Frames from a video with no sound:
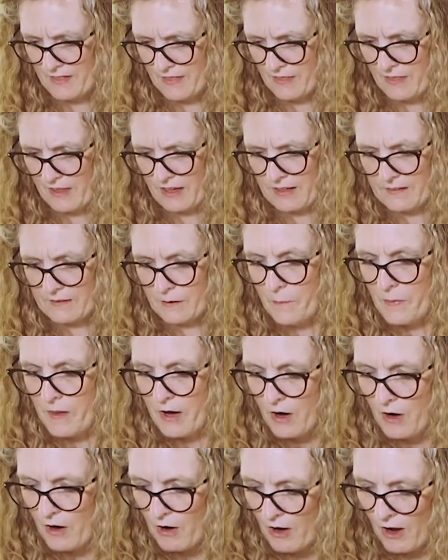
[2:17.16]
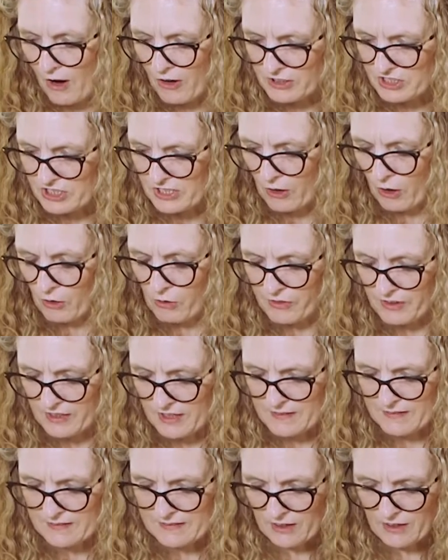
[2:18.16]
these. Actually, all the
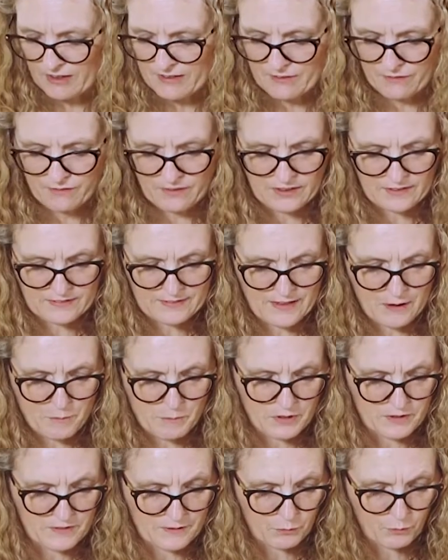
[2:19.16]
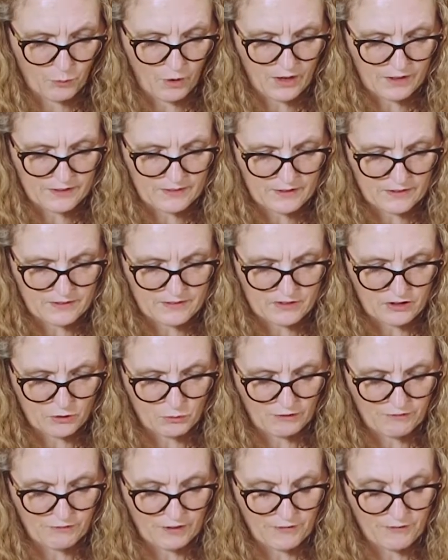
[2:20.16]
insides of these lemons, what I tend to do
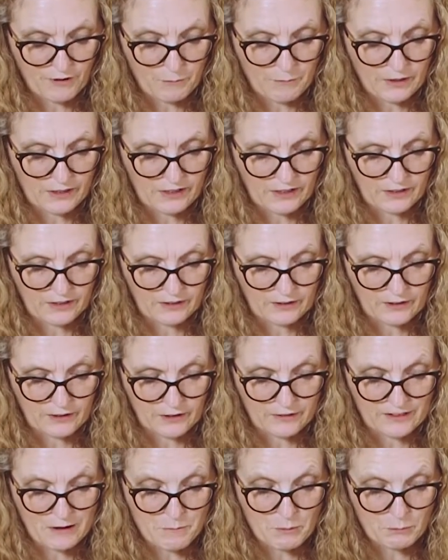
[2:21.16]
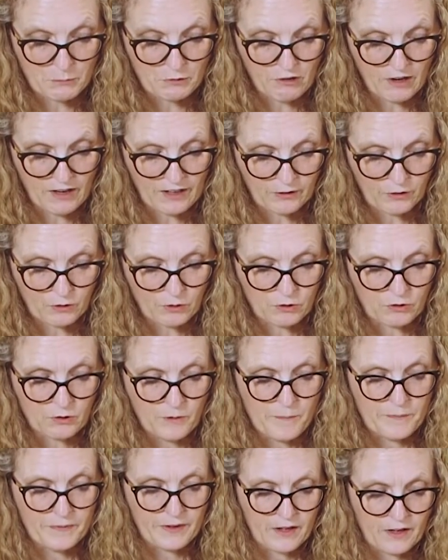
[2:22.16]
is, if I'm making lemon meringue or
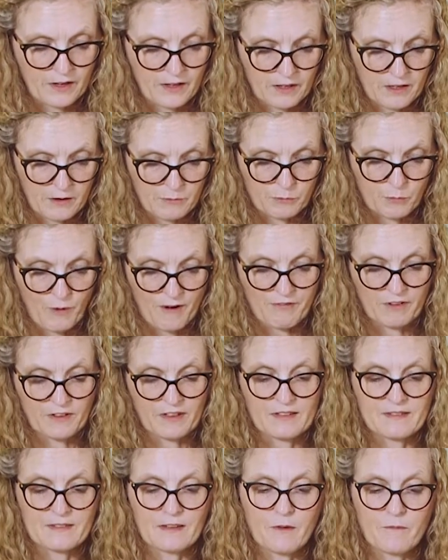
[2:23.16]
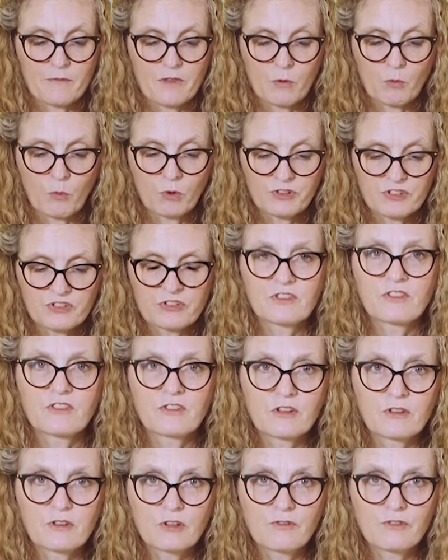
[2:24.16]
whatever, is once
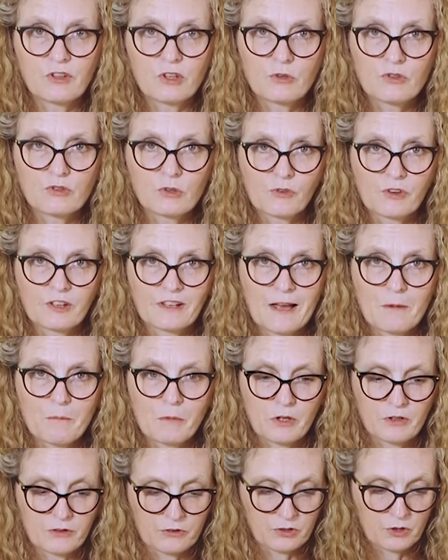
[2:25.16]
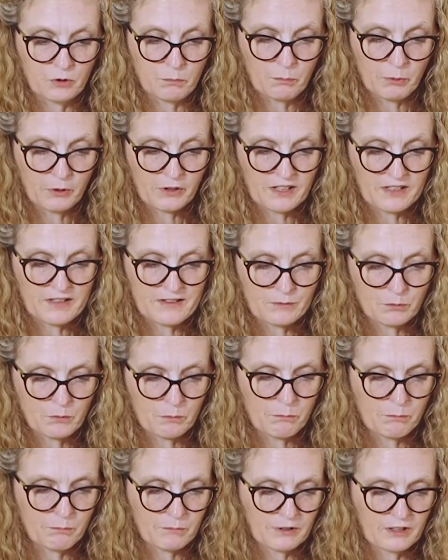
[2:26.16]
you've used all the lemon, you put it into a
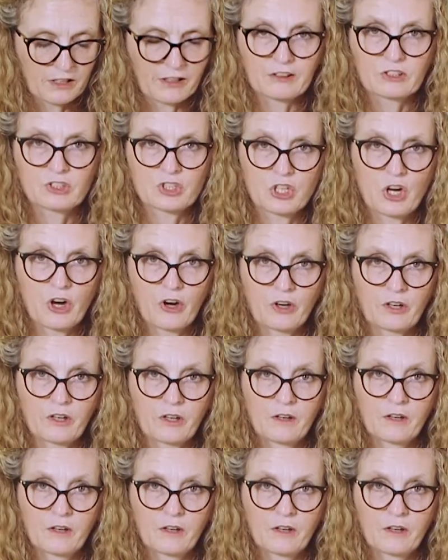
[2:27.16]
jug,